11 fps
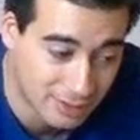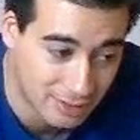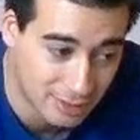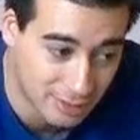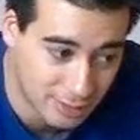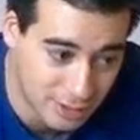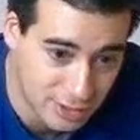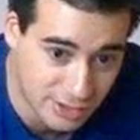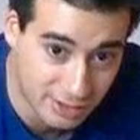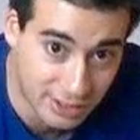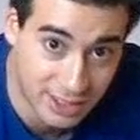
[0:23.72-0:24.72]

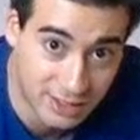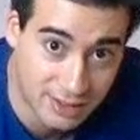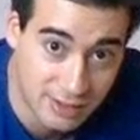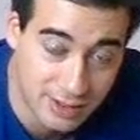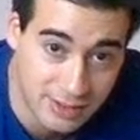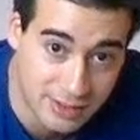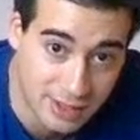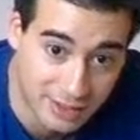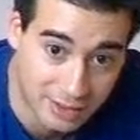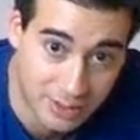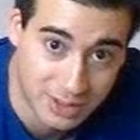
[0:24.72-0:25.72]
Originally this
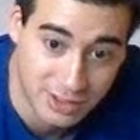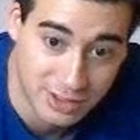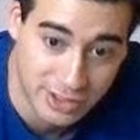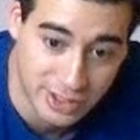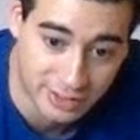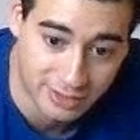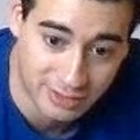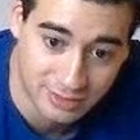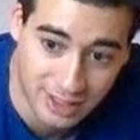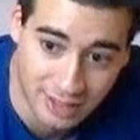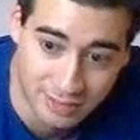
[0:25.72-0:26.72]
Aeric Winter channel,
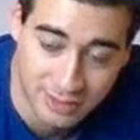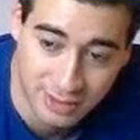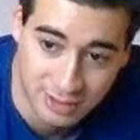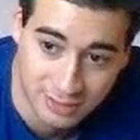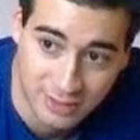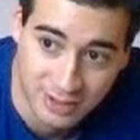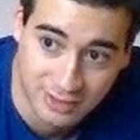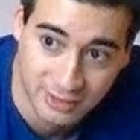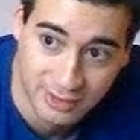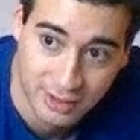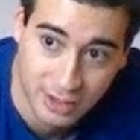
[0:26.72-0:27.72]
I have to
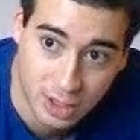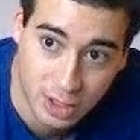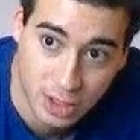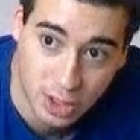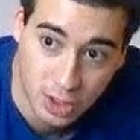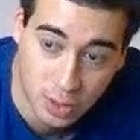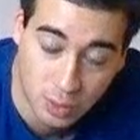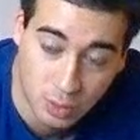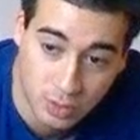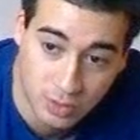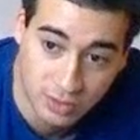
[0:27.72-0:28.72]
confess,
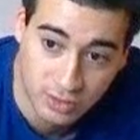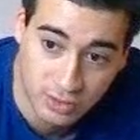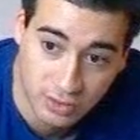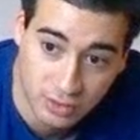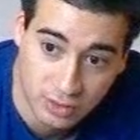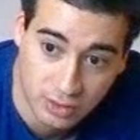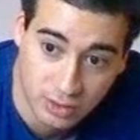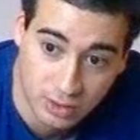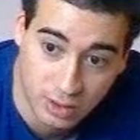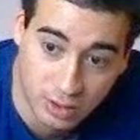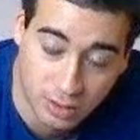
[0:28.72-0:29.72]
was
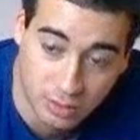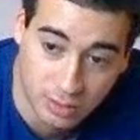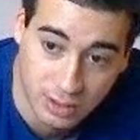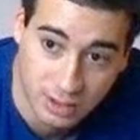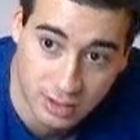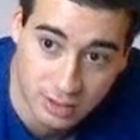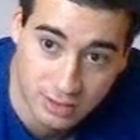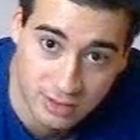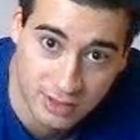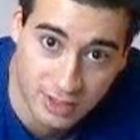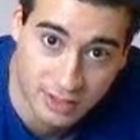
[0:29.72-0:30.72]
only
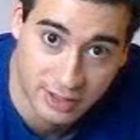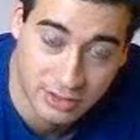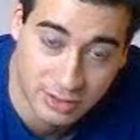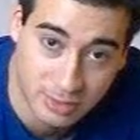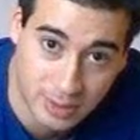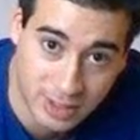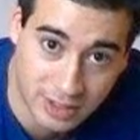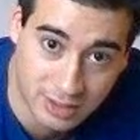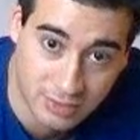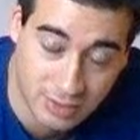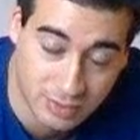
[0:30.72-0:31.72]
designed to
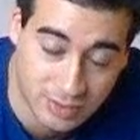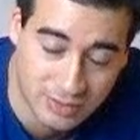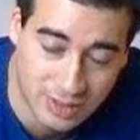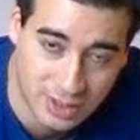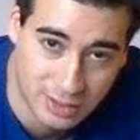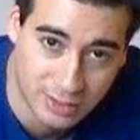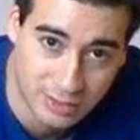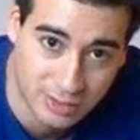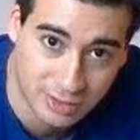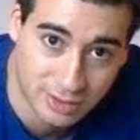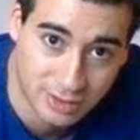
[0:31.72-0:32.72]
make 50
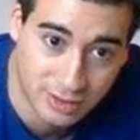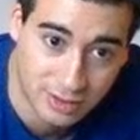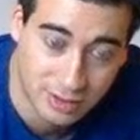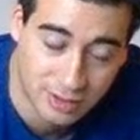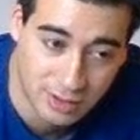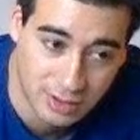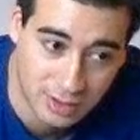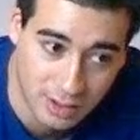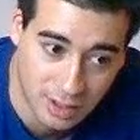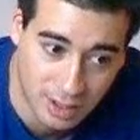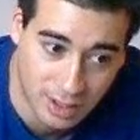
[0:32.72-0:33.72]
videos
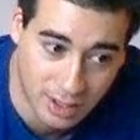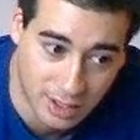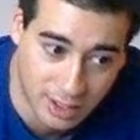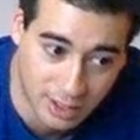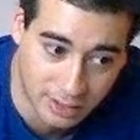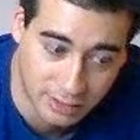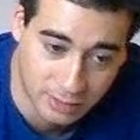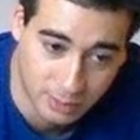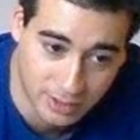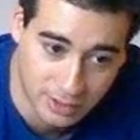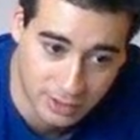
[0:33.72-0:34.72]
and
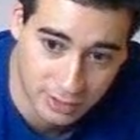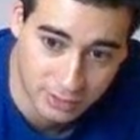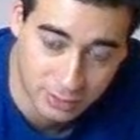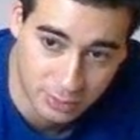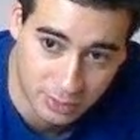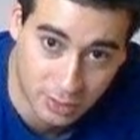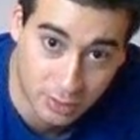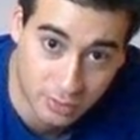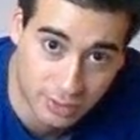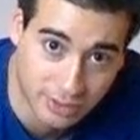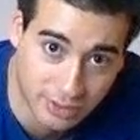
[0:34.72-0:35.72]
when those were
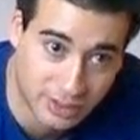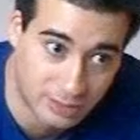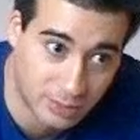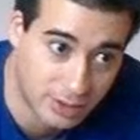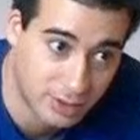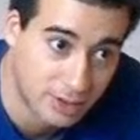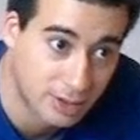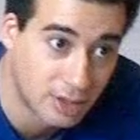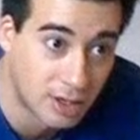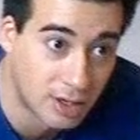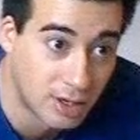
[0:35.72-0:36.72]
over and done with
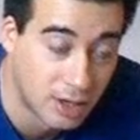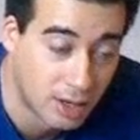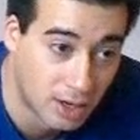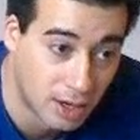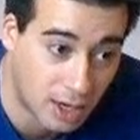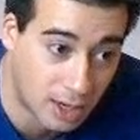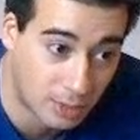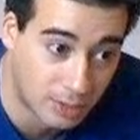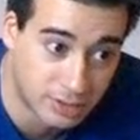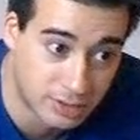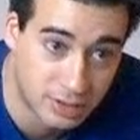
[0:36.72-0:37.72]
I
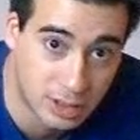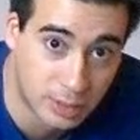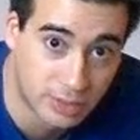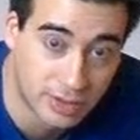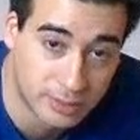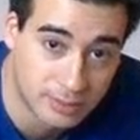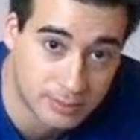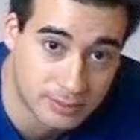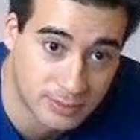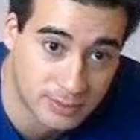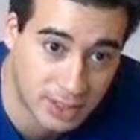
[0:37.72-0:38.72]
wanted to close it
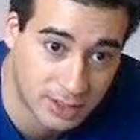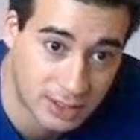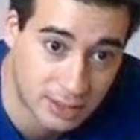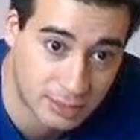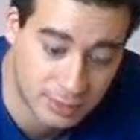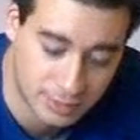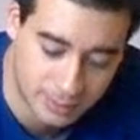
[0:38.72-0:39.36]
and leave